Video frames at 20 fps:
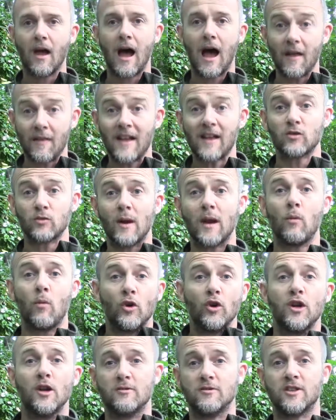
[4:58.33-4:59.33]
And that's what I
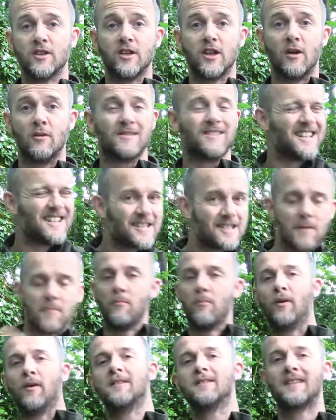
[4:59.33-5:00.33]
want you to do. It's as
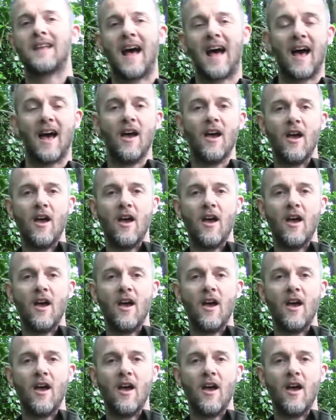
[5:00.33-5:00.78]
simple as that.